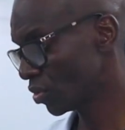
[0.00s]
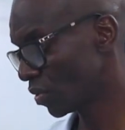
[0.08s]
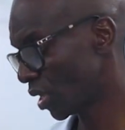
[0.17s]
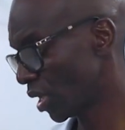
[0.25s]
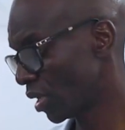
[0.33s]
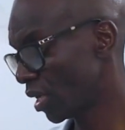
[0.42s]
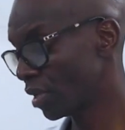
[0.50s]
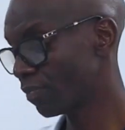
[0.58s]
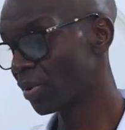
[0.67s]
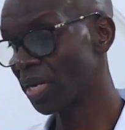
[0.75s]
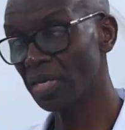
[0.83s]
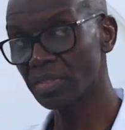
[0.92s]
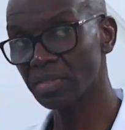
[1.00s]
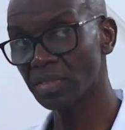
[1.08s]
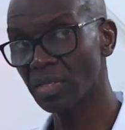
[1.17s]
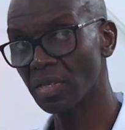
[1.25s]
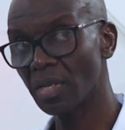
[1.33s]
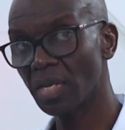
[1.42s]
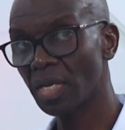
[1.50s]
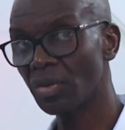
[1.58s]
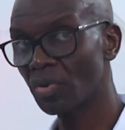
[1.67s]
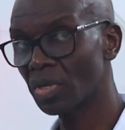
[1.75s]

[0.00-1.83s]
So they can get plugs and you